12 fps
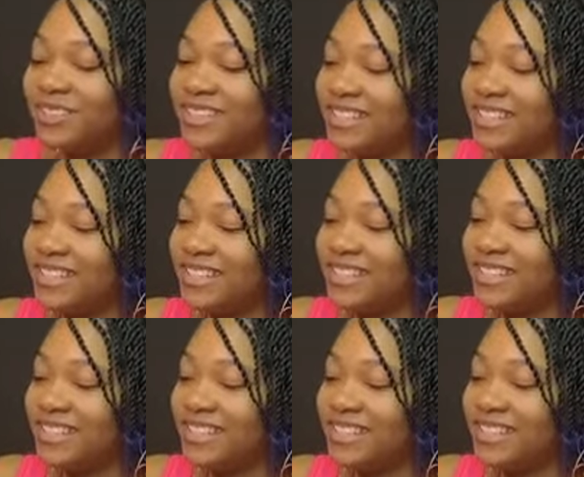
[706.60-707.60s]
set plan,
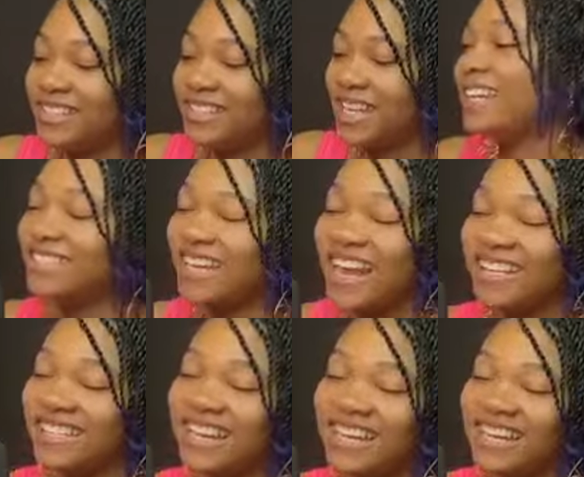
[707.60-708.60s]
but then it just changed,
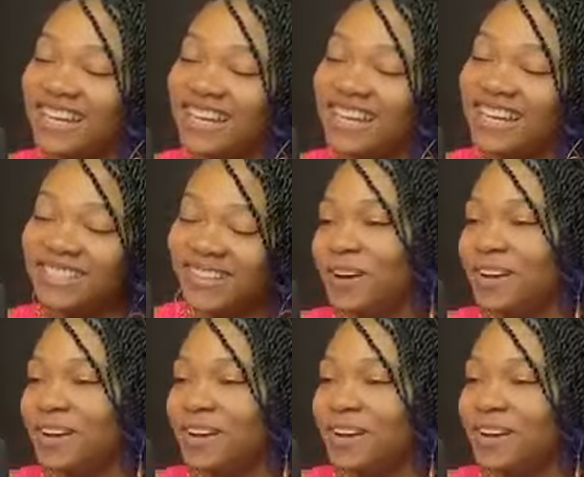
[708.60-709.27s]
and that's okay. That's what art